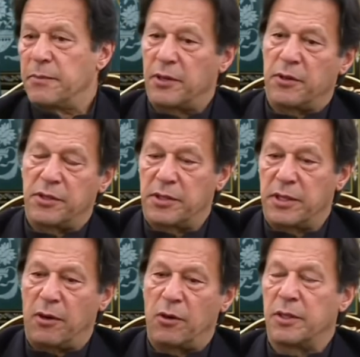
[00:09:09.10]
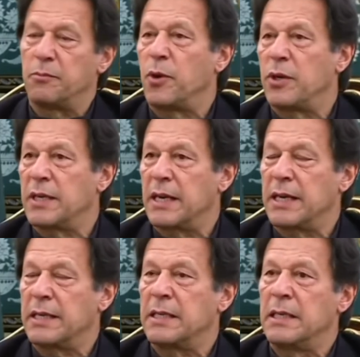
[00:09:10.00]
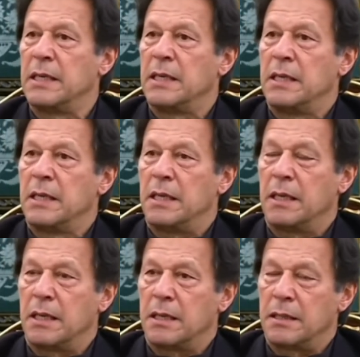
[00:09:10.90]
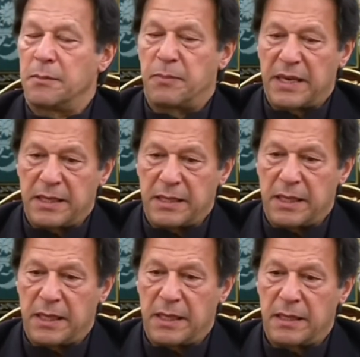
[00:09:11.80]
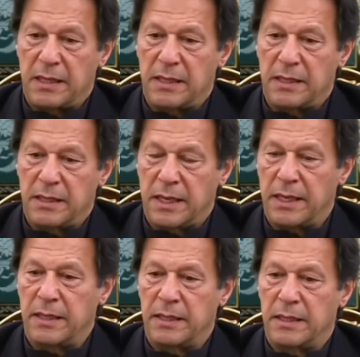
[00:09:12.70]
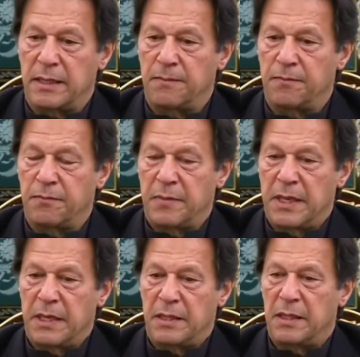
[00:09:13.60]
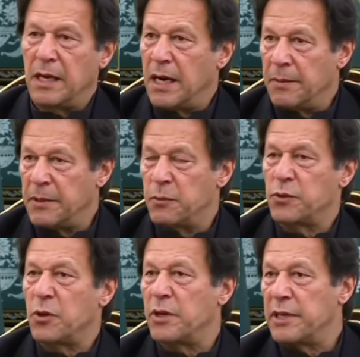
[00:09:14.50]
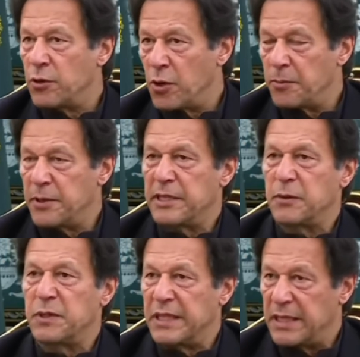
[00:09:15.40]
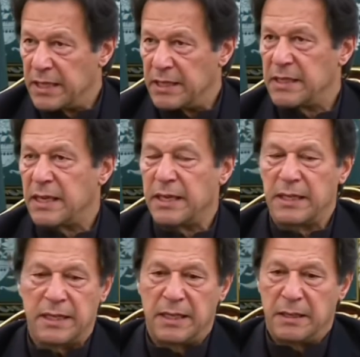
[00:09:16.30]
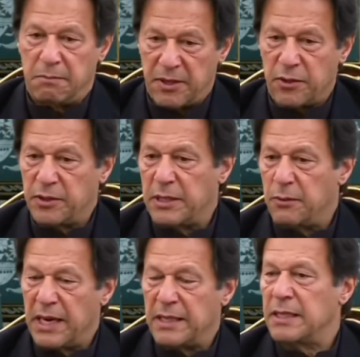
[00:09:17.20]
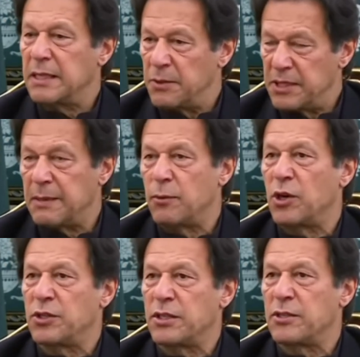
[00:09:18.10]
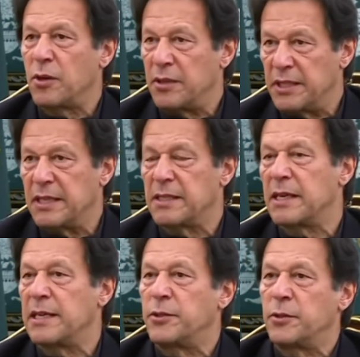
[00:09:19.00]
because on the borderline, the Pakistan side, the army was already cooperating with the Indian side because I think there were some losses on the other side